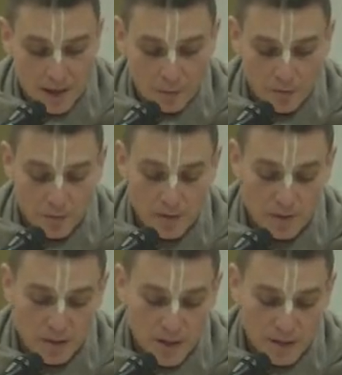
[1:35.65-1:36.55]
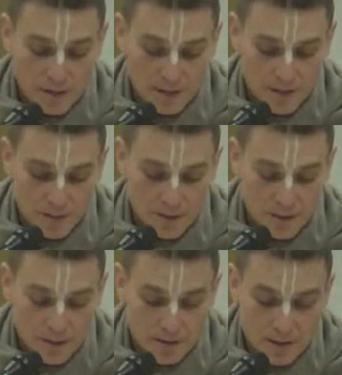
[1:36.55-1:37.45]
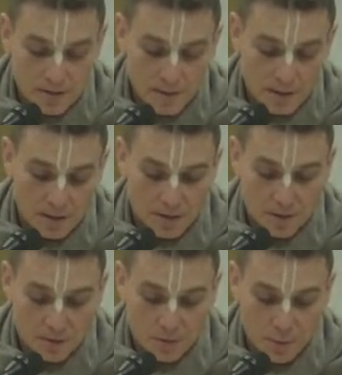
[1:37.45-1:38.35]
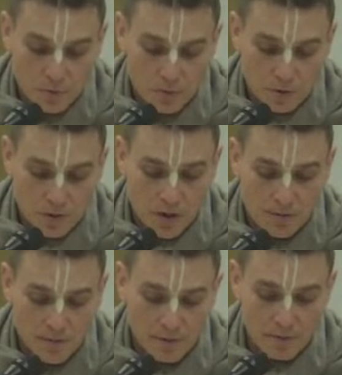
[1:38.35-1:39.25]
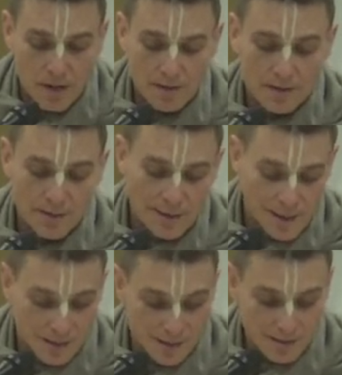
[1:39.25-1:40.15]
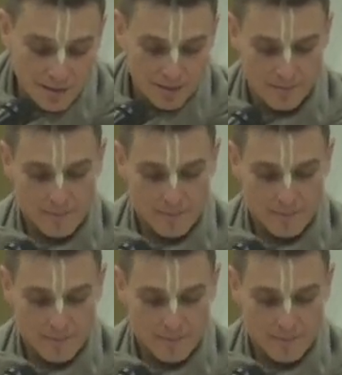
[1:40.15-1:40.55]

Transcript: And we're very delighted to read this evening the description of the Rasa dance.